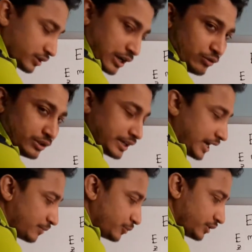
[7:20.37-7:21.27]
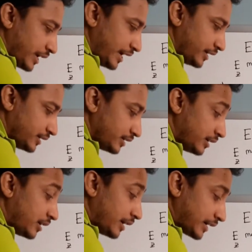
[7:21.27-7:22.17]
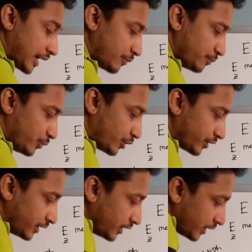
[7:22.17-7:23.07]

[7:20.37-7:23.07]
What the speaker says: Count the carbon bond.